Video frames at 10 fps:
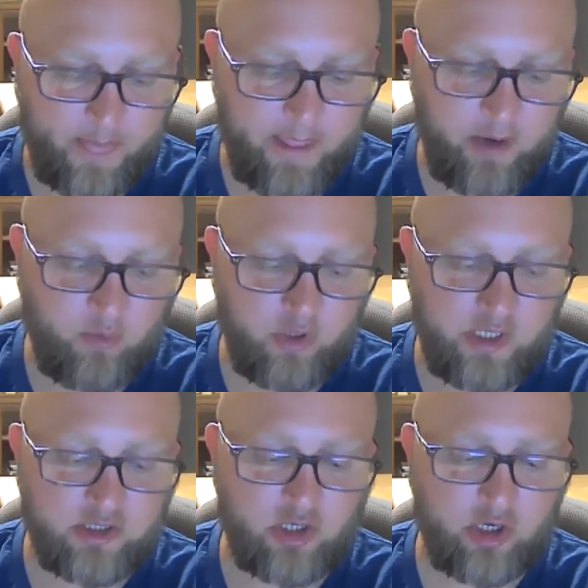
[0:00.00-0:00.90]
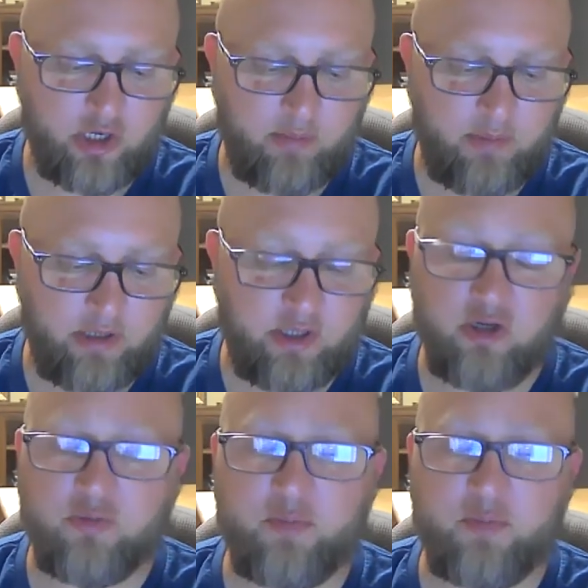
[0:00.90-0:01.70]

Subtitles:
And what he's talking about there is